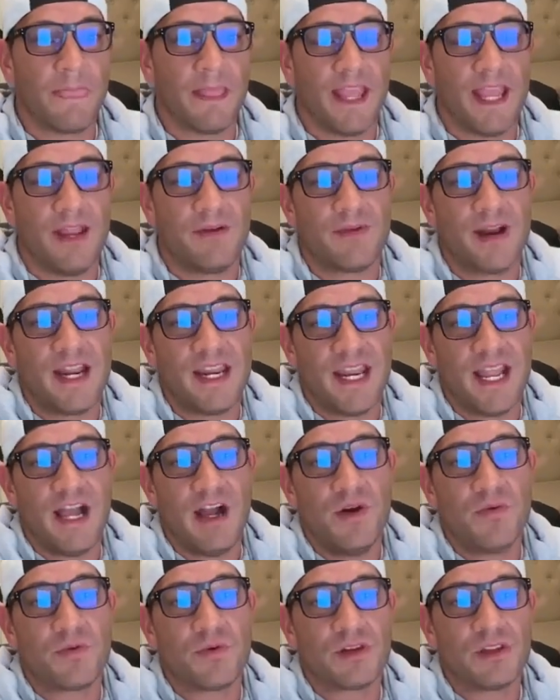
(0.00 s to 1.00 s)
And right
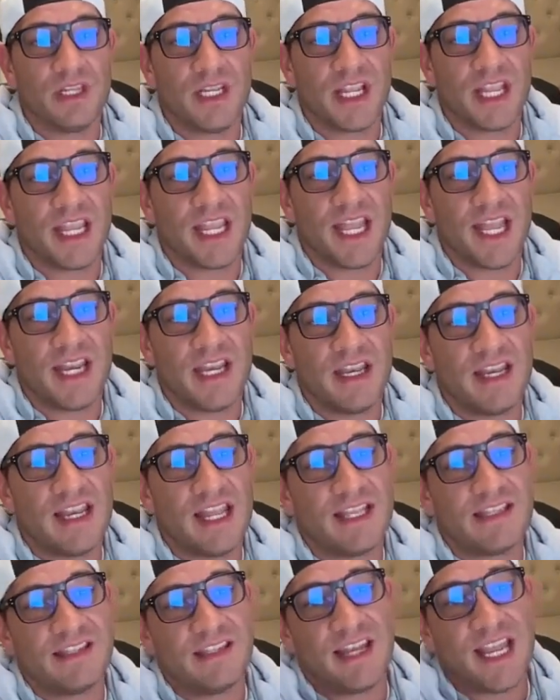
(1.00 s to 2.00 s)
now we're looking at it
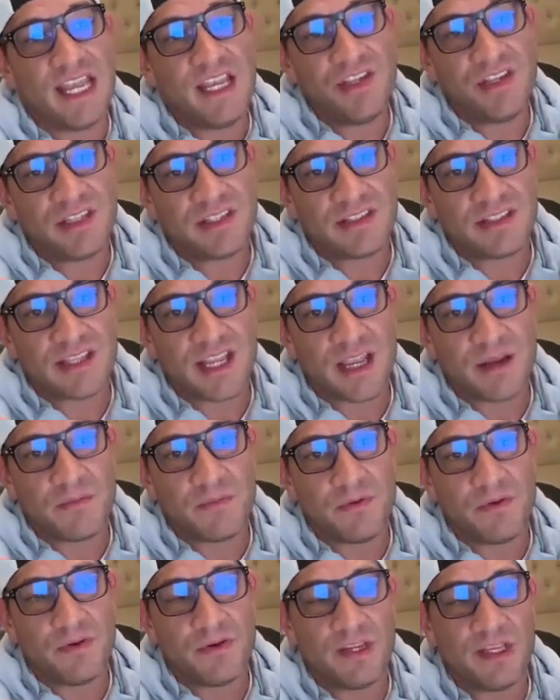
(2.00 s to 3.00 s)
as an agent
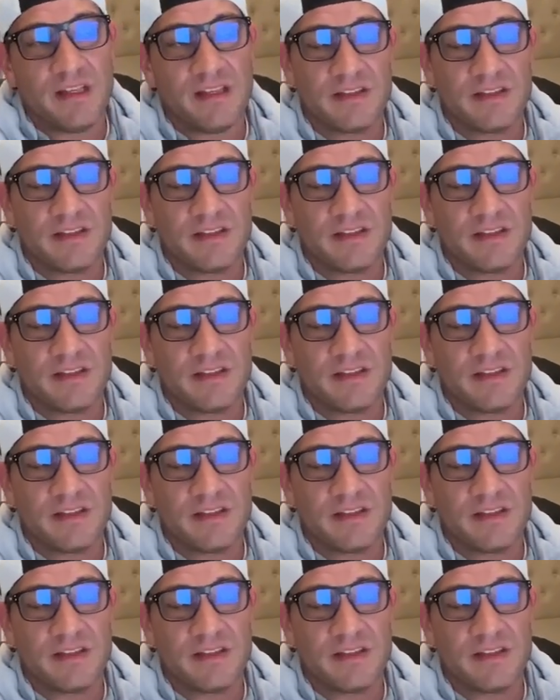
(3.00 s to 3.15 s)
standpoint,